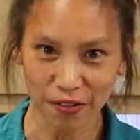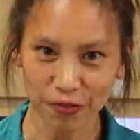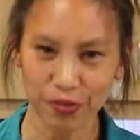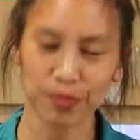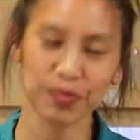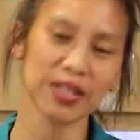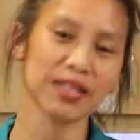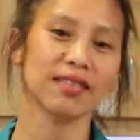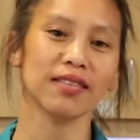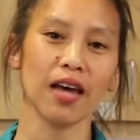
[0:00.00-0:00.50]
the
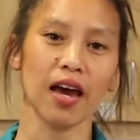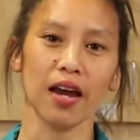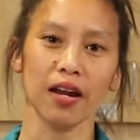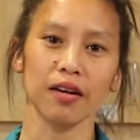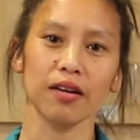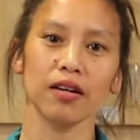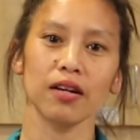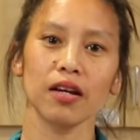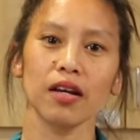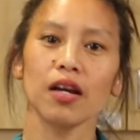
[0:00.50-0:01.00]
sun.
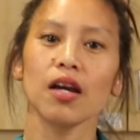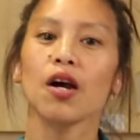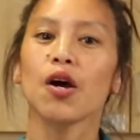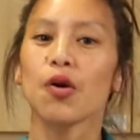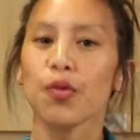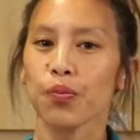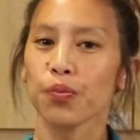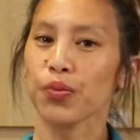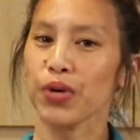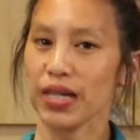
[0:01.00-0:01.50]

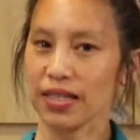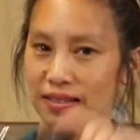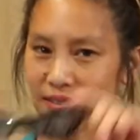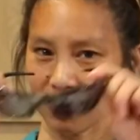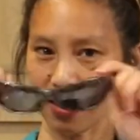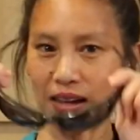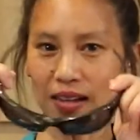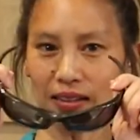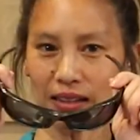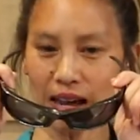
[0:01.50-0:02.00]
Bring
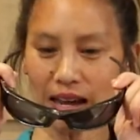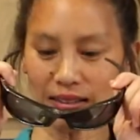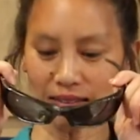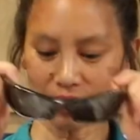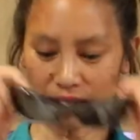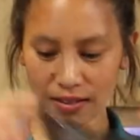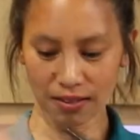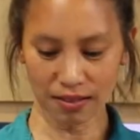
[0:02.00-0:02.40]
sunglasses,